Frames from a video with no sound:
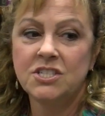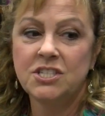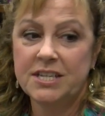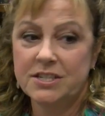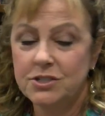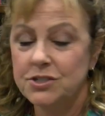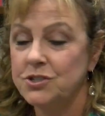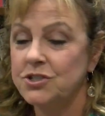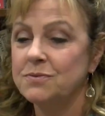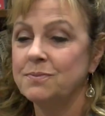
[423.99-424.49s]
to
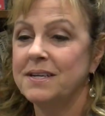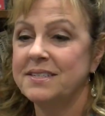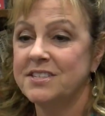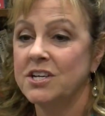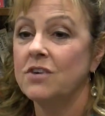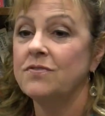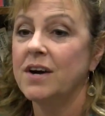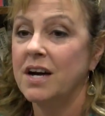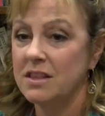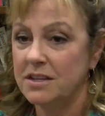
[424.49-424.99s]
introduce
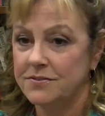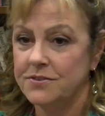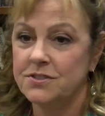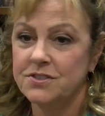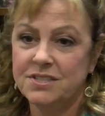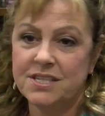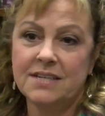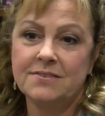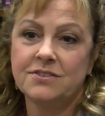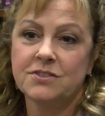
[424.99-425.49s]
myself on the
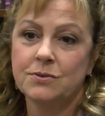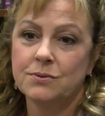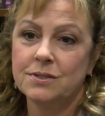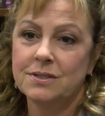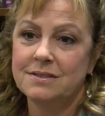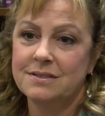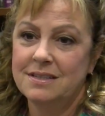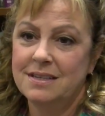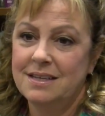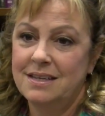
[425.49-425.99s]
first day of
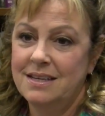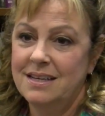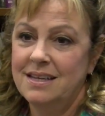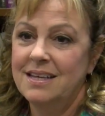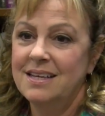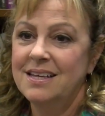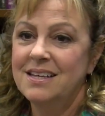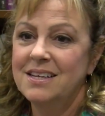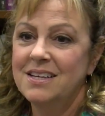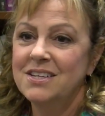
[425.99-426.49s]
school.
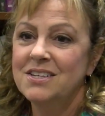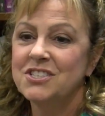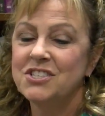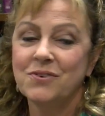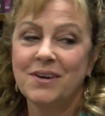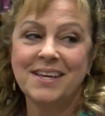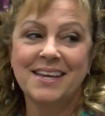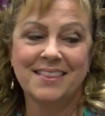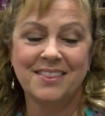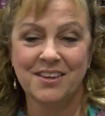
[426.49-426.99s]
So
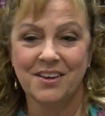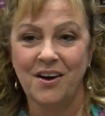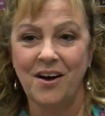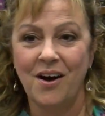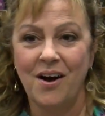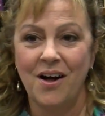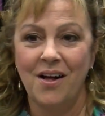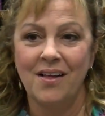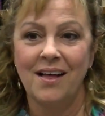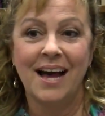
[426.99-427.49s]
I get the
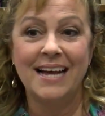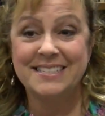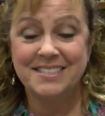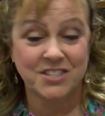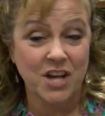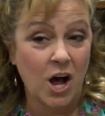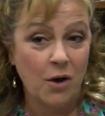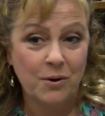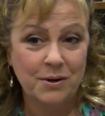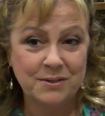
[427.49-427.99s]
call. I
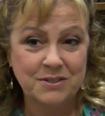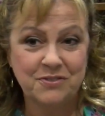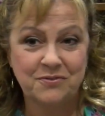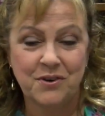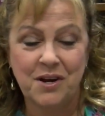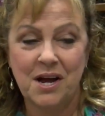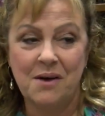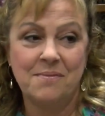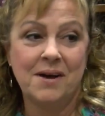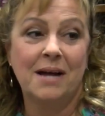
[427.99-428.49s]
saw where it was
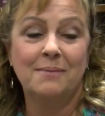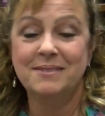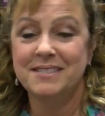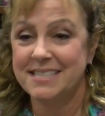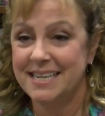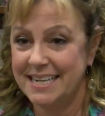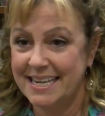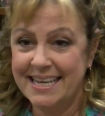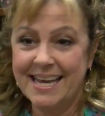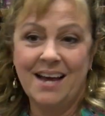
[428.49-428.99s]
from. I'm
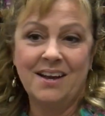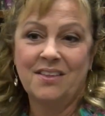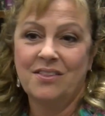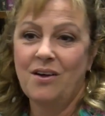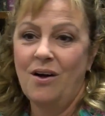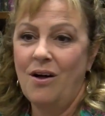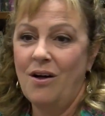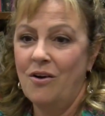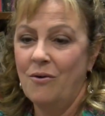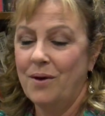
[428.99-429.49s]
standing out in the
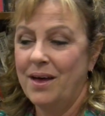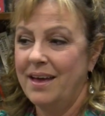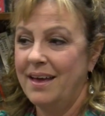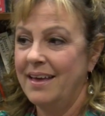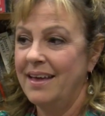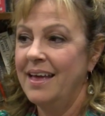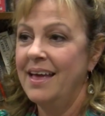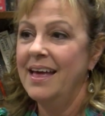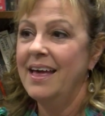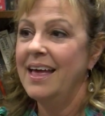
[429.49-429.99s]

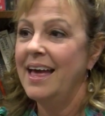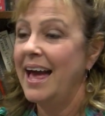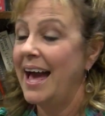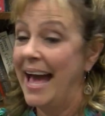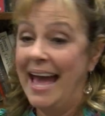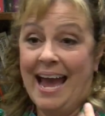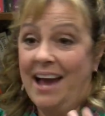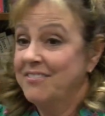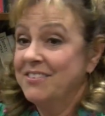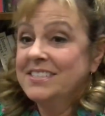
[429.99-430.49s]
hallway. I
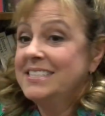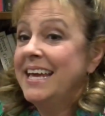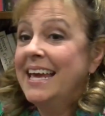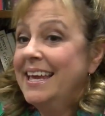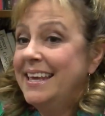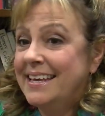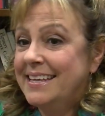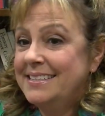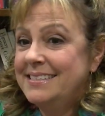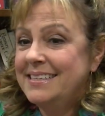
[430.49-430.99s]
have to
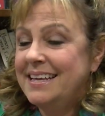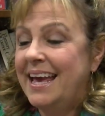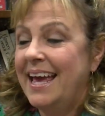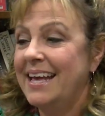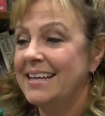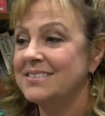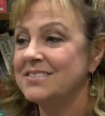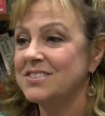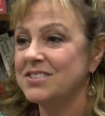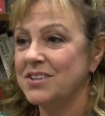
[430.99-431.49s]
take it,
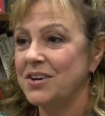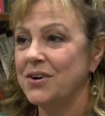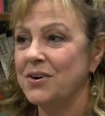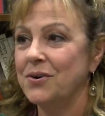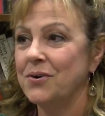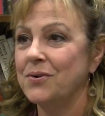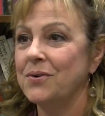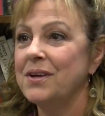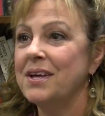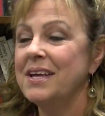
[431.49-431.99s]
and
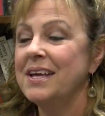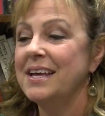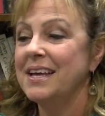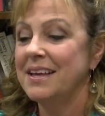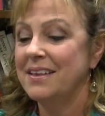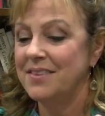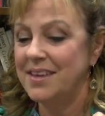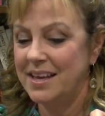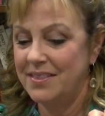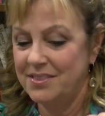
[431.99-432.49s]
so
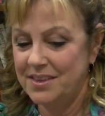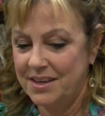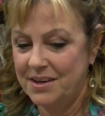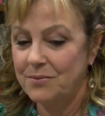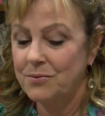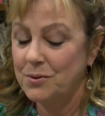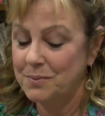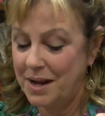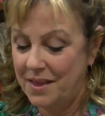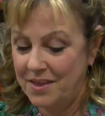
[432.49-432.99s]
then the
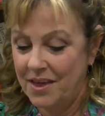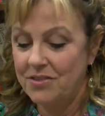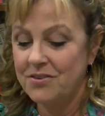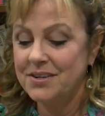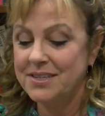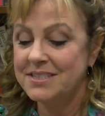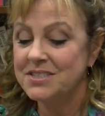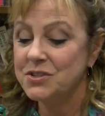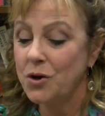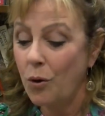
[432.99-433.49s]
woman on the other
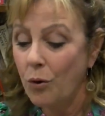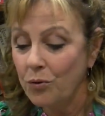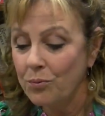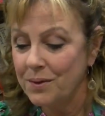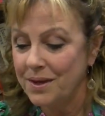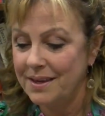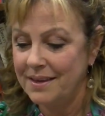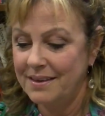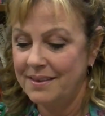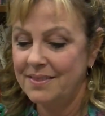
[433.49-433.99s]
end told
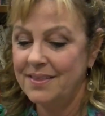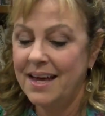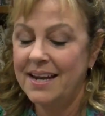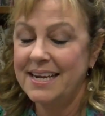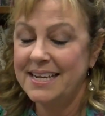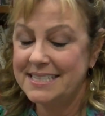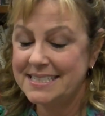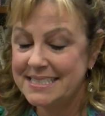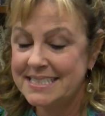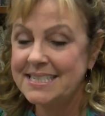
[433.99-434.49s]
me that I
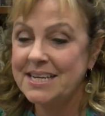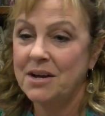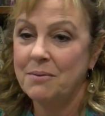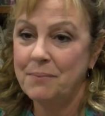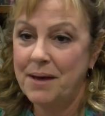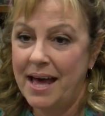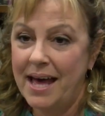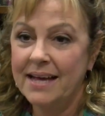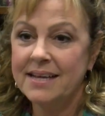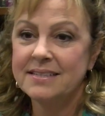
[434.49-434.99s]
needed to come
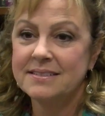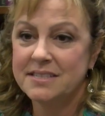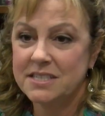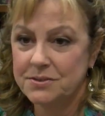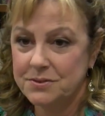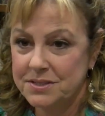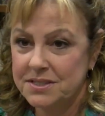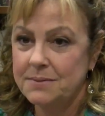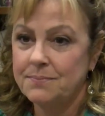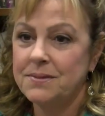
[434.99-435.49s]
back because there
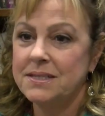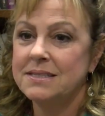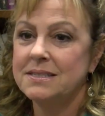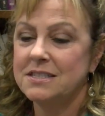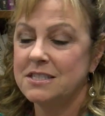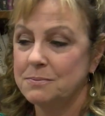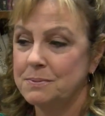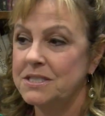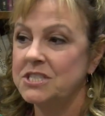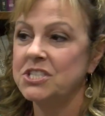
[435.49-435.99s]
was something
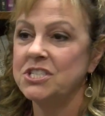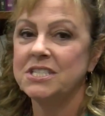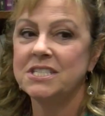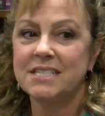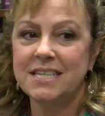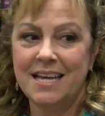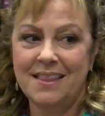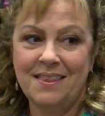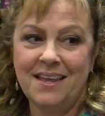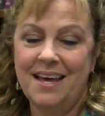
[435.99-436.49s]
suspicious.
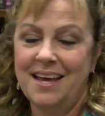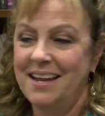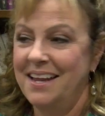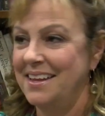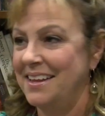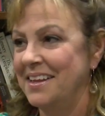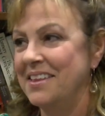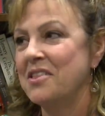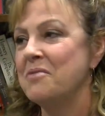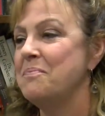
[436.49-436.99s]
And
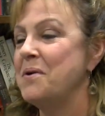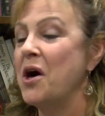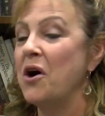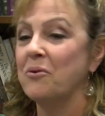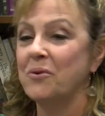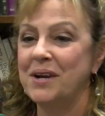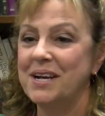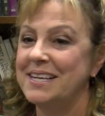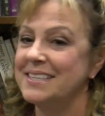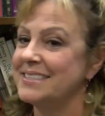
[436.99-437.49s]
then the bell
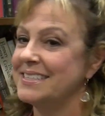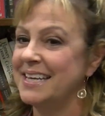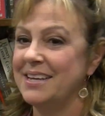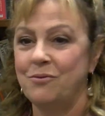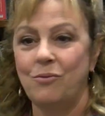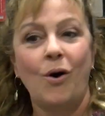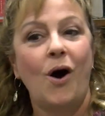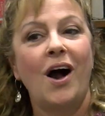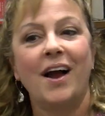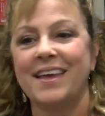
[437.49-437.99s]
rings and I
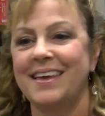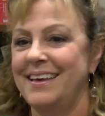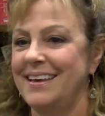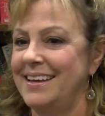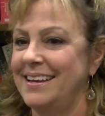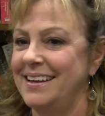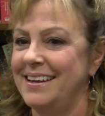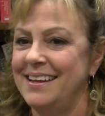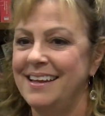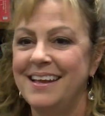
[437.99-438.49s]
walk
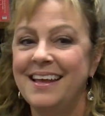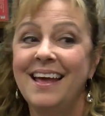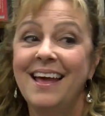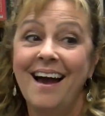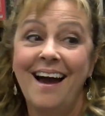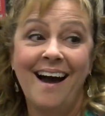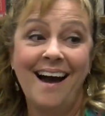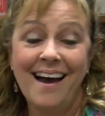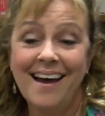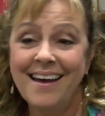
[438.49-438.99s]
in,
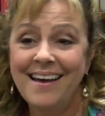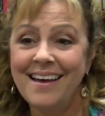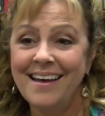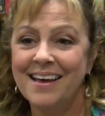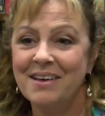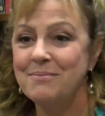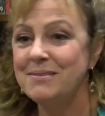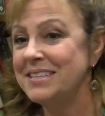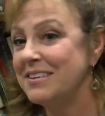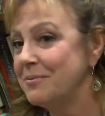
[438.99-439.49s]
hi,
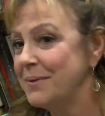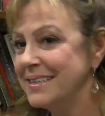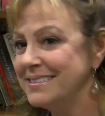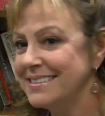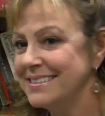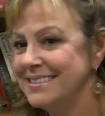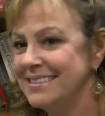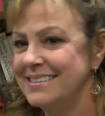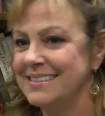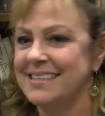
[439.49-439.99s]
I'm Ms.
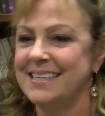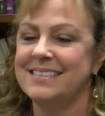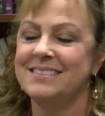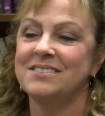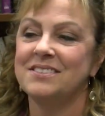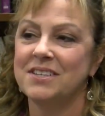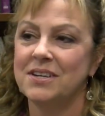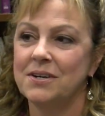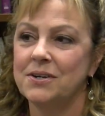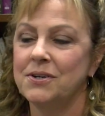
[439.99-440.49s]
Dabezic. And
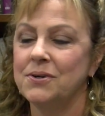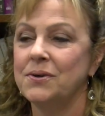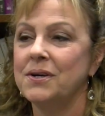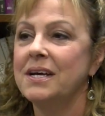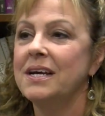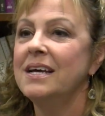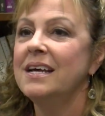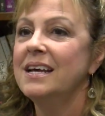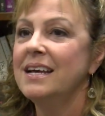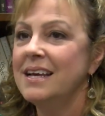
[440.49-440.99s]
so,
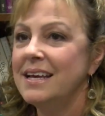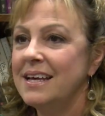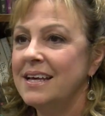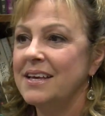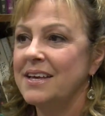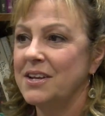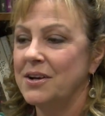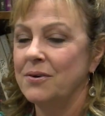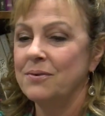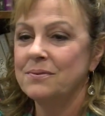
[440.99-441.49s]

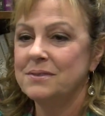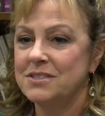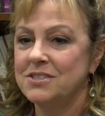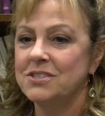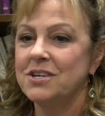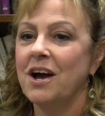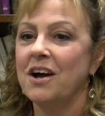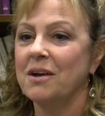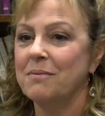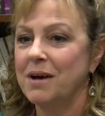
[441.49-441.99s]
you know,
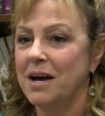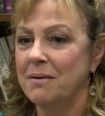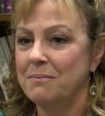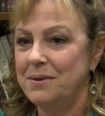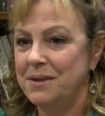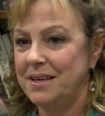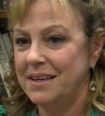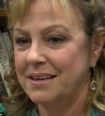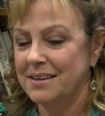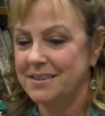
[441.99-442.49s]
talk about
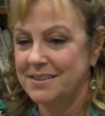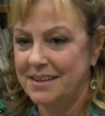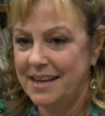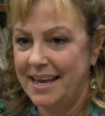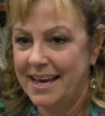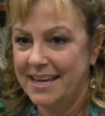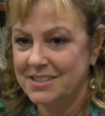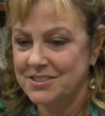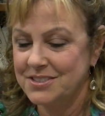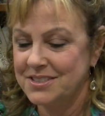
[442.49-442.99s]
being a good
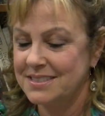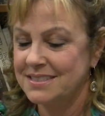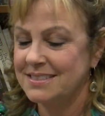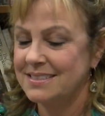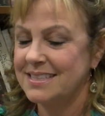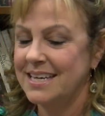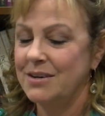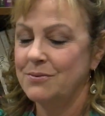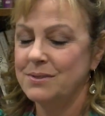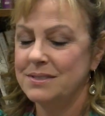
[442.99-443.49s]
actress.
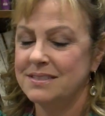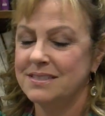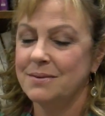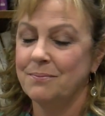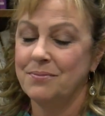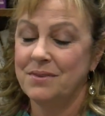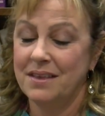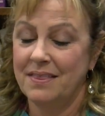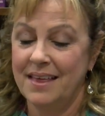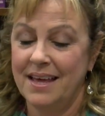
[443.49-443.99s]
That was
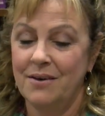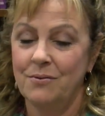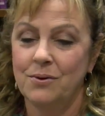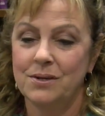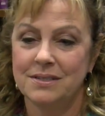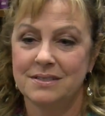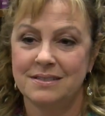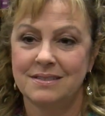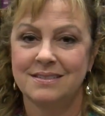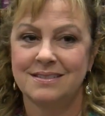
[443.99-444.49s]
something that
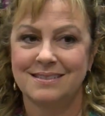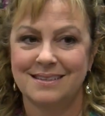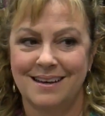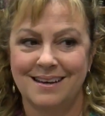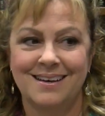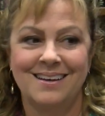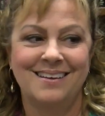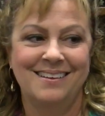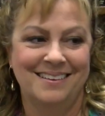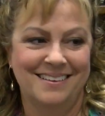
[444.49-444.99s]
was,
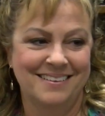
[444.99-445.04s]
uh, yeah.